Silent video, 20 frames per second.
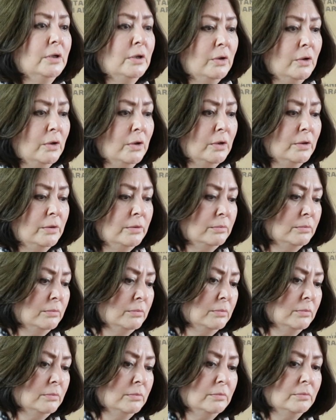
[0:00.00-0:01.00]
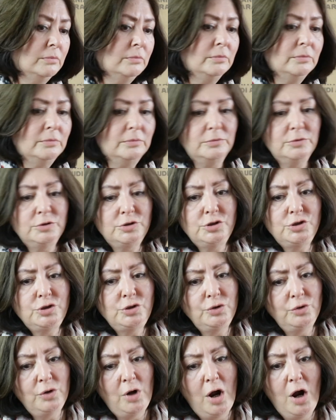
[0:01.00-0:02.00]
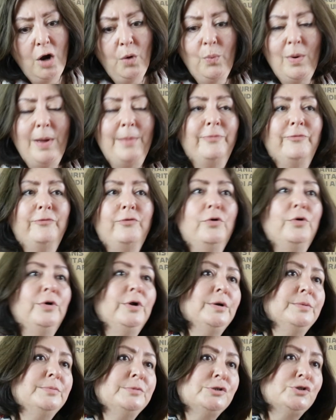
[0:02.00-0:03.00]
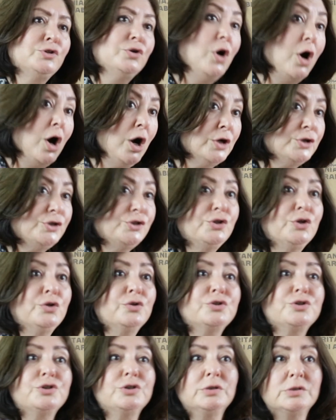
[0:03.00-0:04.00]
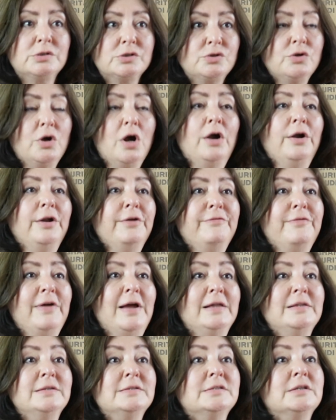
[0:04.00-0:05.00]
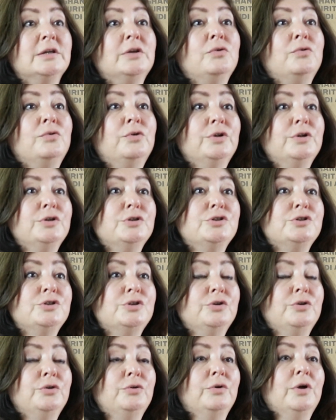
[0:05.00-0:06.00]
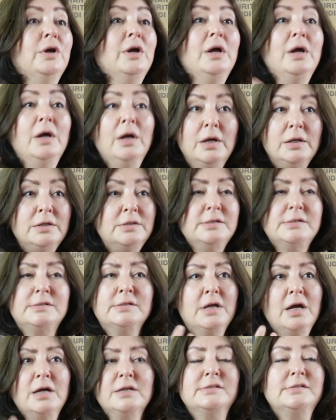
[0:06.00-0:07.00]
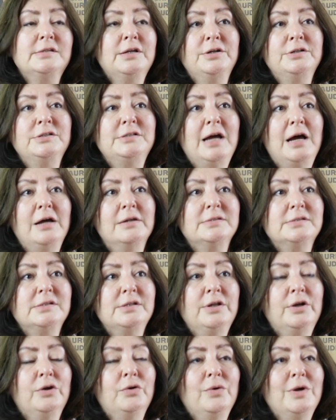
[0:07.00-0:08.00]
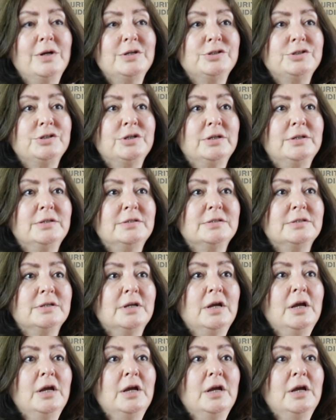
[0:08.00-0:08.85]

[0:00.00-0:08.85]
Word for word: um, to our web forums, to our socials, to our events in order to discuss their doubts and their questions